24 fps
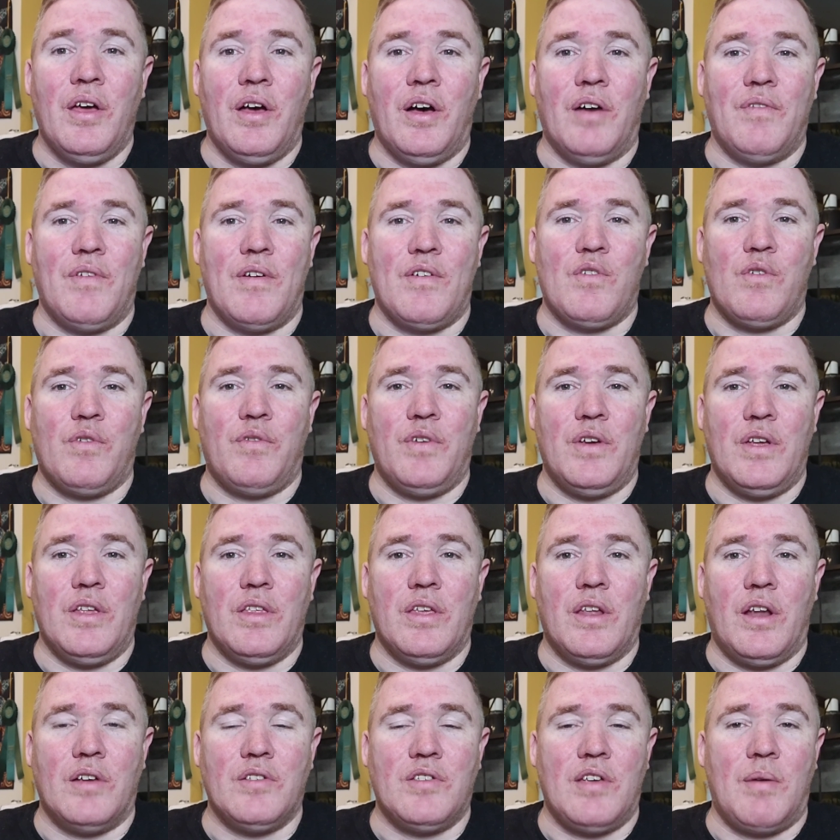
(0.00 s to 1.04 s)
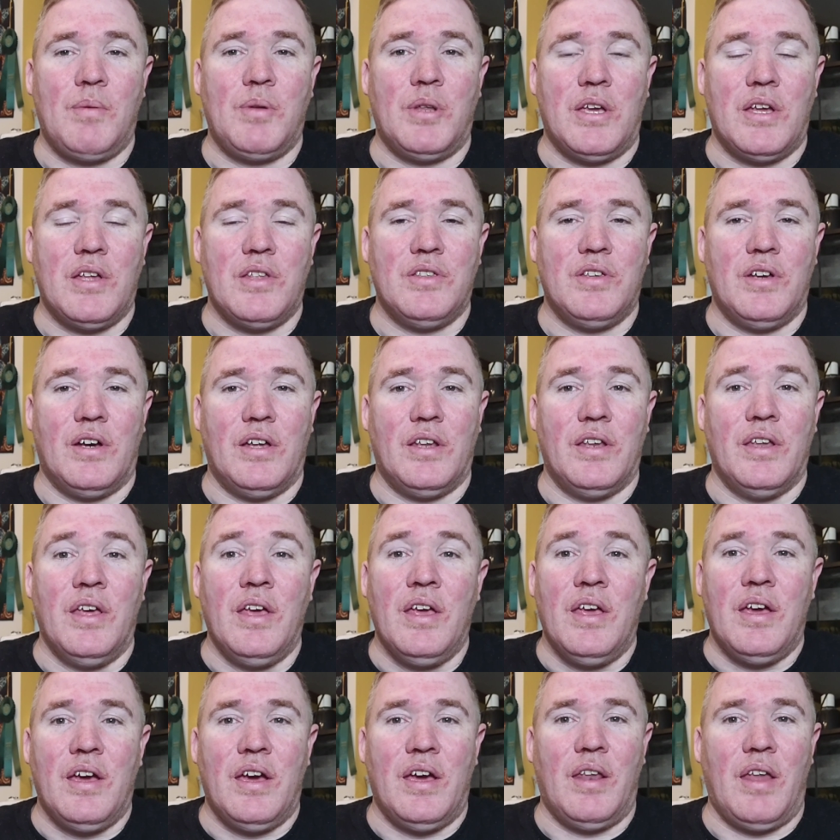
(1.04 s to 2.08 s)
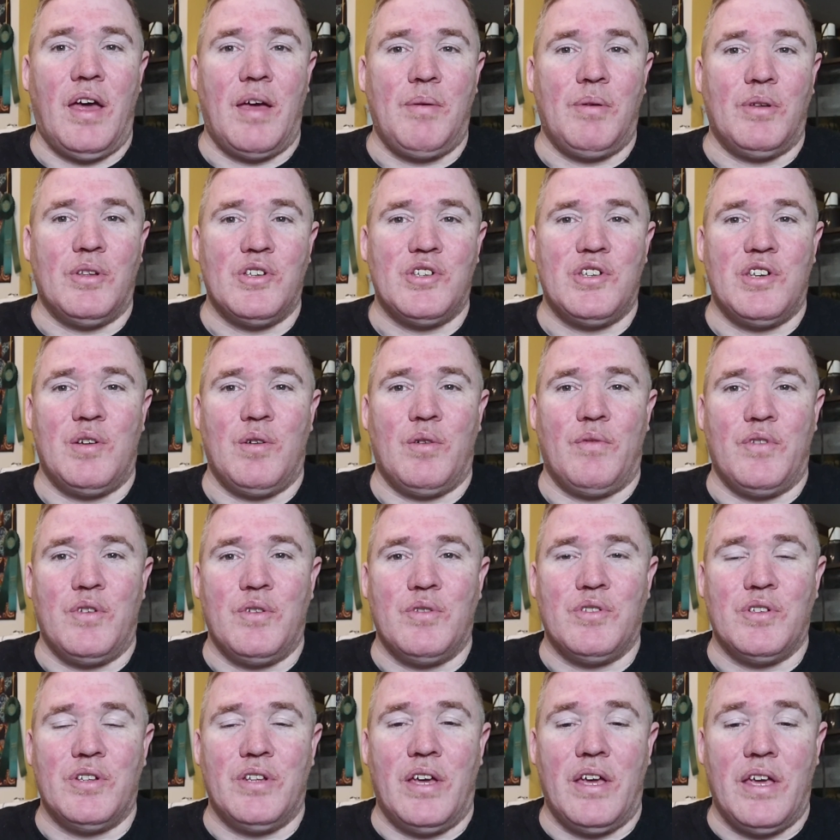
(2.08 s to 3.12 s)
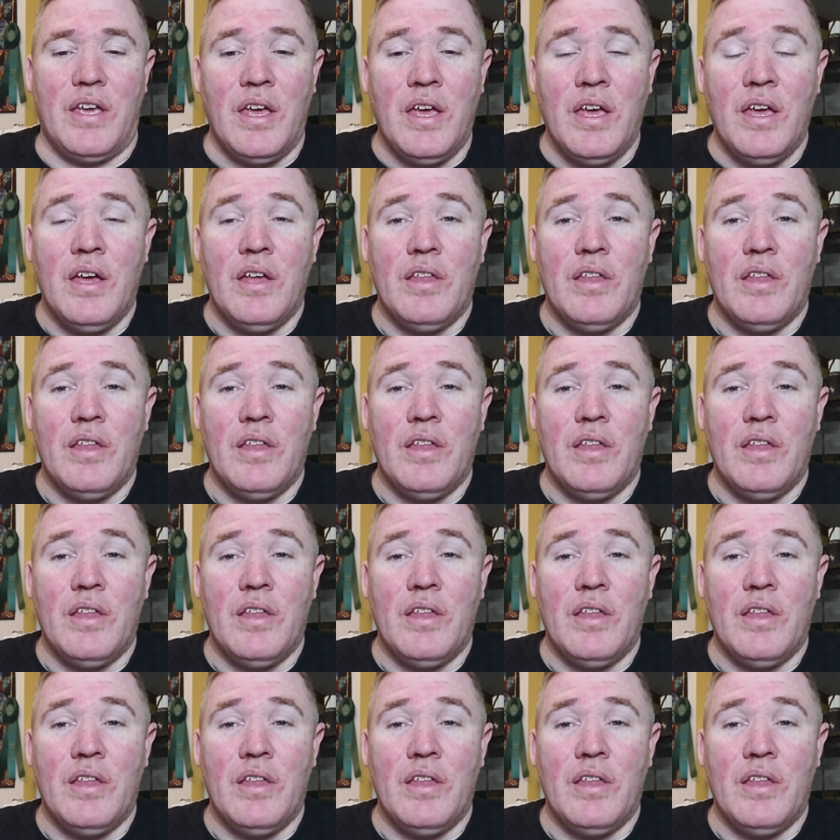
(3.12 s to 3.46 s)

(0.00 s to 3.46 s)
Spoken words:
of everything that I was able to get done and able to share with you today.